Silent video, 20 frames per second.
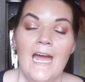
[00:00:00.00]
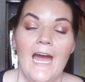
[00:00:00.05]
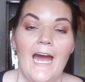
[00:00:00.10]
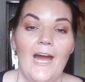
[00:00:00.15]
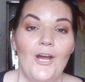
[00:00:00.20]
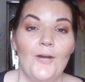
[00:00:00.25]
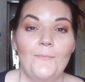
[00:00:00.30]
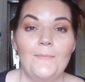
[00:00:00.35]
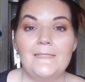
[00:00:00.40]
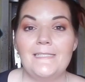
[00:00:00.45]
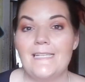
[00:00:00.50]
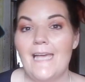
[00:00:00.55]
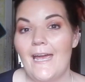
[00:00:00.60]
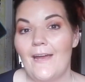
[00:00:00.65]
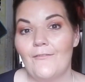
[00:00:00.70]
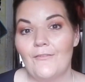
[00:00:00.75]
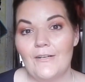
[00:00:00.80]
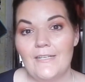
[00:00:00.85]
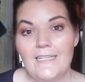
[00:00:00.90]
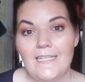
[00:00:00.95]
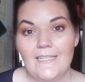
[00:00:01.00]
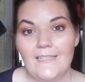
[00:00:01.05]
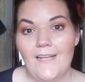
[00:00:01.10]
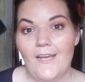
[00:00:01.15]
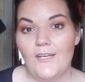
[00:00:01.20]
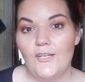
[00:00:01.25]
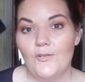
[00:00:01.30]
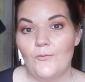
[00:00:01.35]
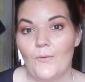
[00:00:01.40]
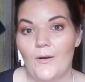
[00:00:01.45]
I hope it's everything
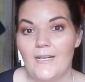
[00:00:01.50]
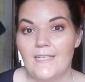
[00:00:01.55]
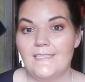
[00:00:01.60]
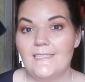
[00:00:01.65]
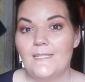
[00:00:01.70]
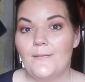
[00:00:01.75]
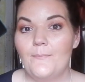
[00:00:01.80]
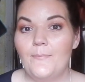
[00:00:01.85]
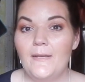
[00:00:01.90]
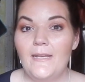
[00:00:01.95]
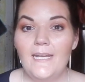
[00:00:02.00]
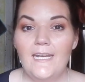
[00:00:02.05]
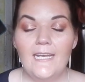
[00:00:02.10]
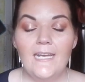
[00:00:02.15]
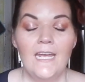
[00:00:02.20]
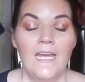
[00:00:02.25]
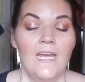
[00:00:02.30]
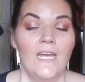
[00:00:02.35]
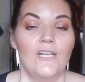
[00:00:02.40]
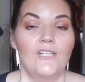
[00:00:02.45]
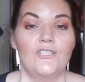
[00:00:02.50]
that you want it to be.